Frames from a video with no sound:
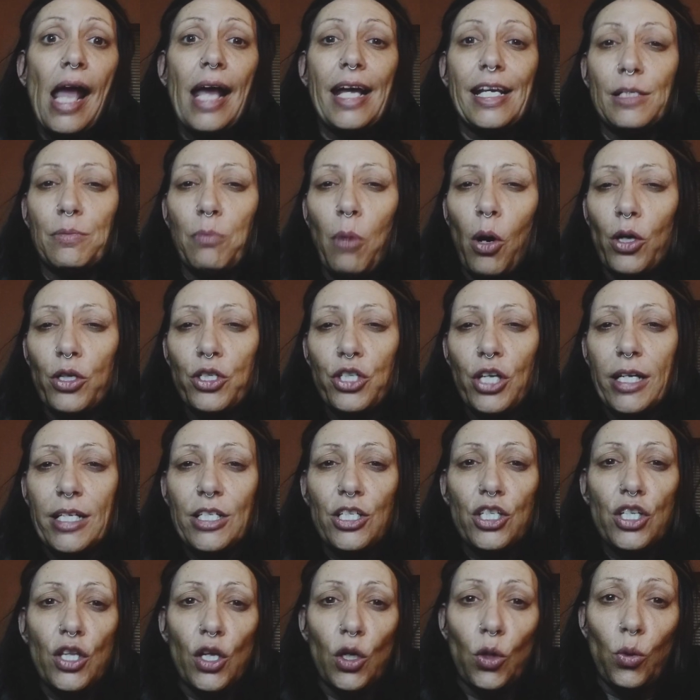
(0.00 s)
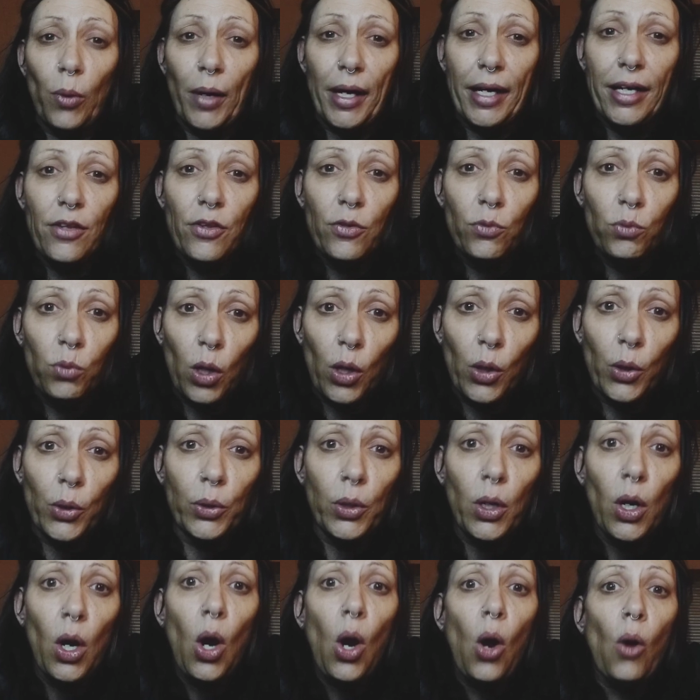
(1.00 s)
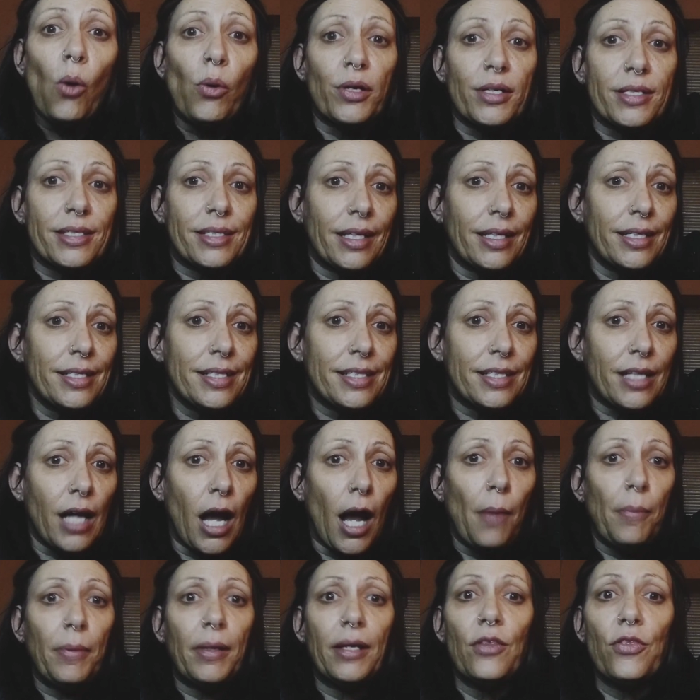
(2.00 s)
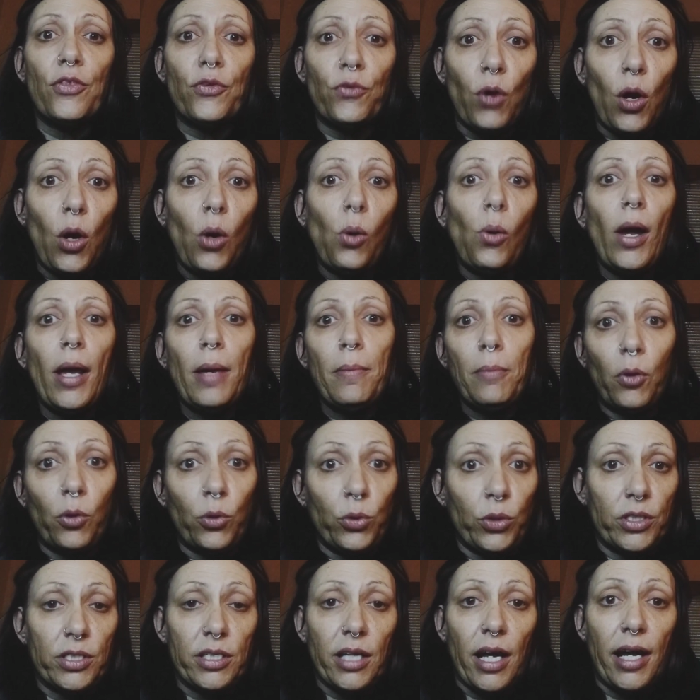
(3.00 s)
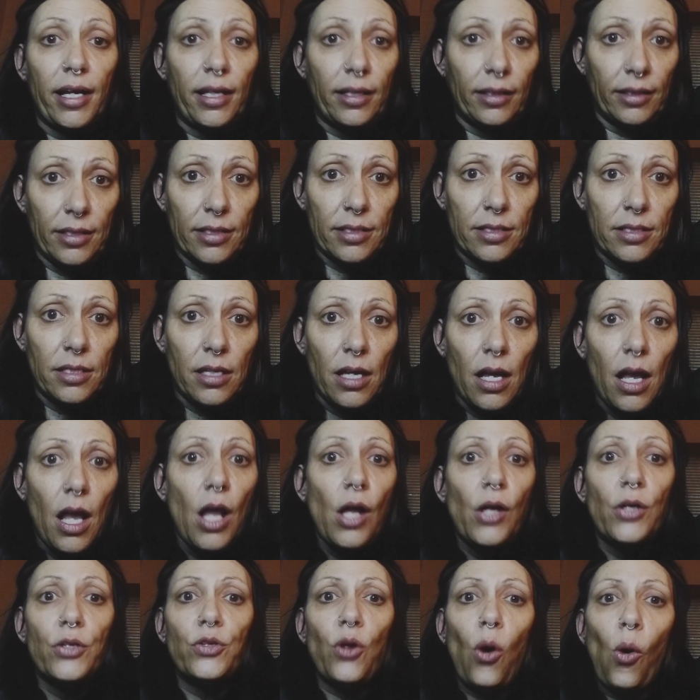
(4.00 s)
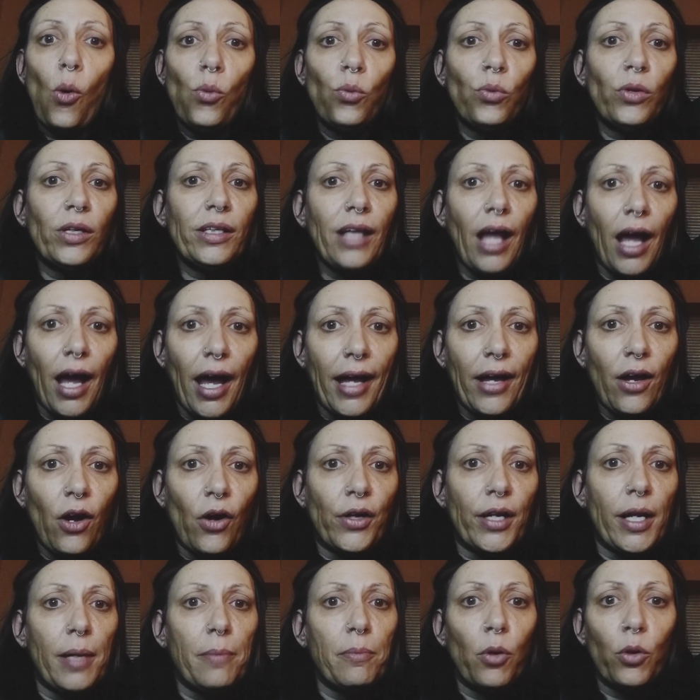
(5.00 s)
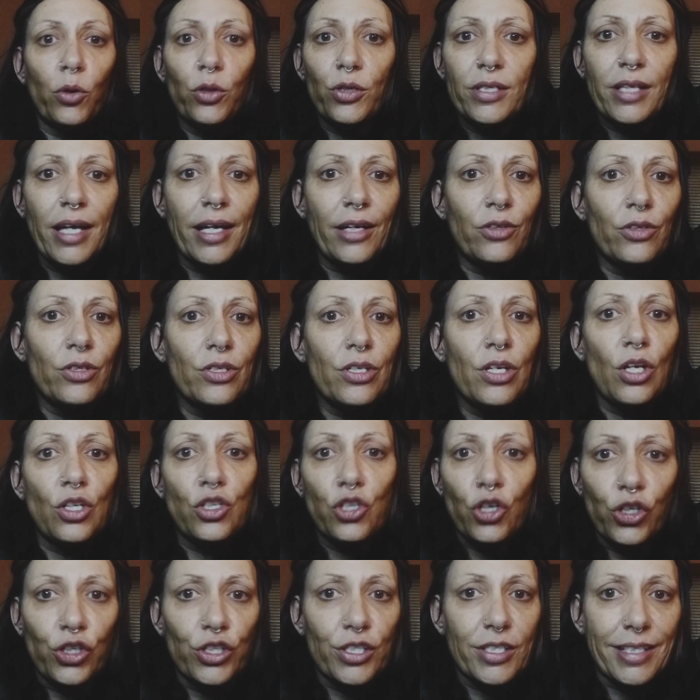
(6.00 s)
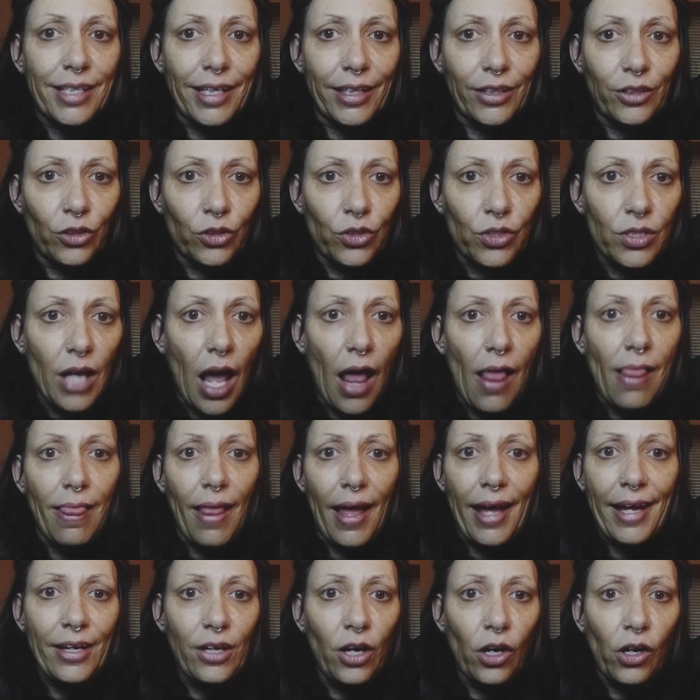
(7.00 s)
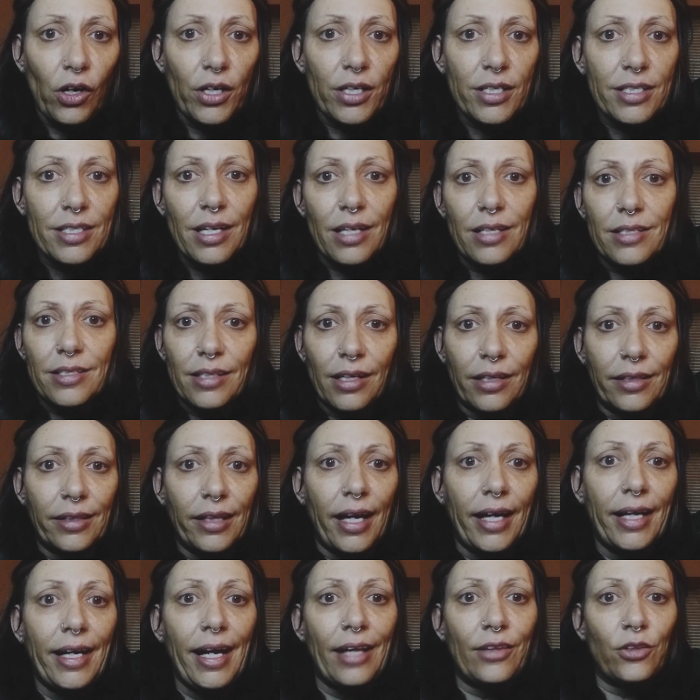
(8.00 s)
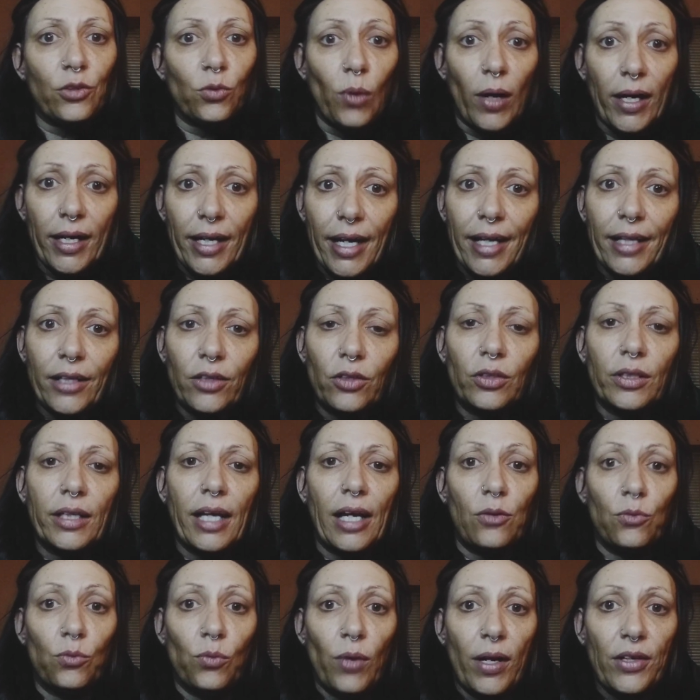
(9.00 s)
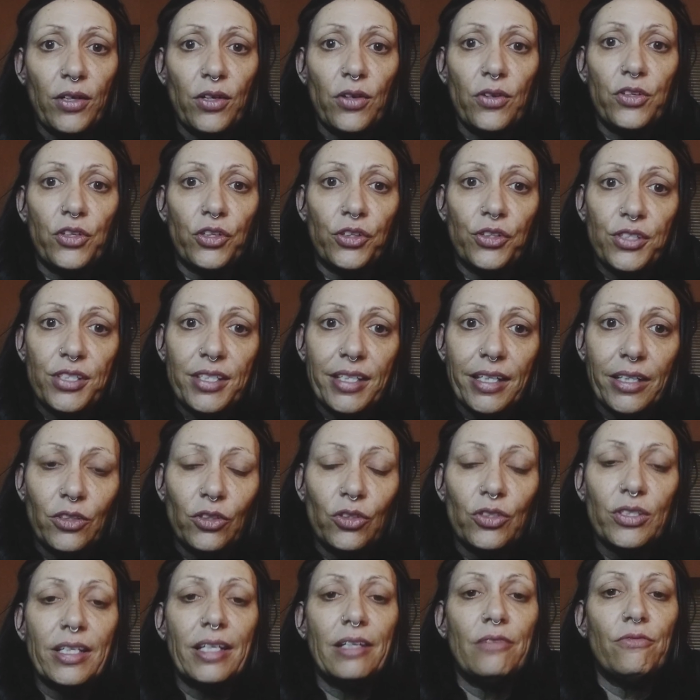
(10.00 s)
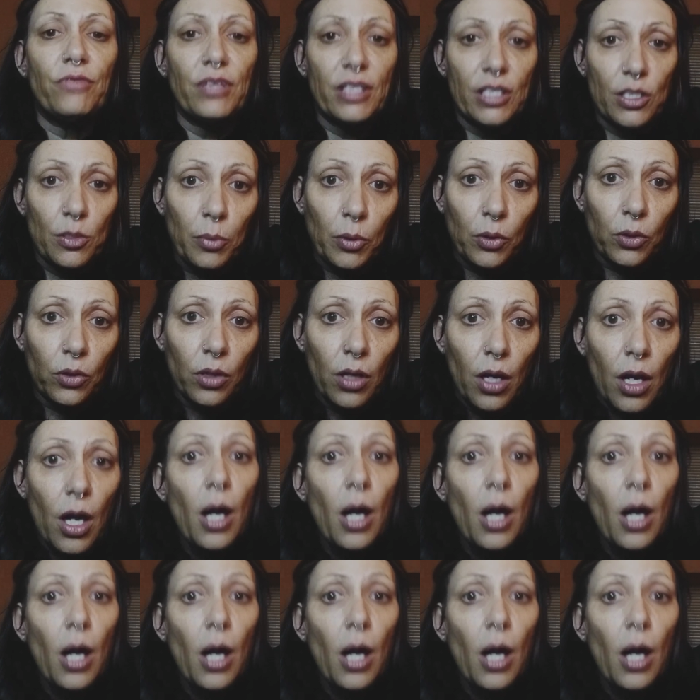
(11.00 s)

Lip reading: A small change in the grade of the road or a sudden stop can throw a motorcyclist. Don't rely on a motorcycle's turn signals. Like cars, sunlight at the right angle can render turn signals invisible.